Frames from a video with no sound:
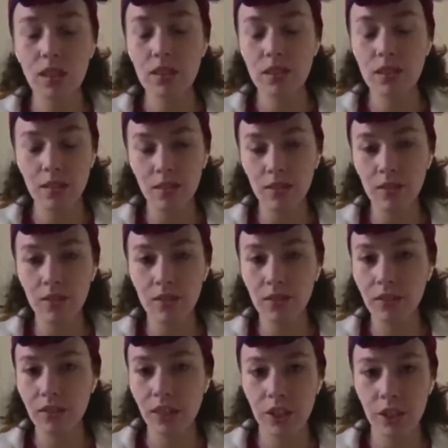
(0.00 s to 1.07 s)
Self
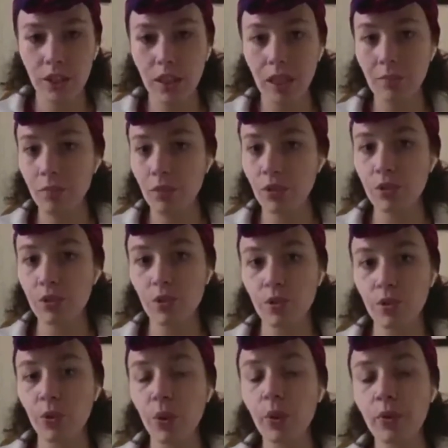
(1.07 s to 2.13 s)
cultivation and personal
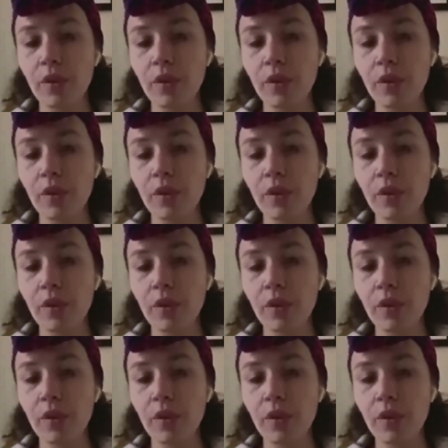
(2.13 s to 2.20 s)
growth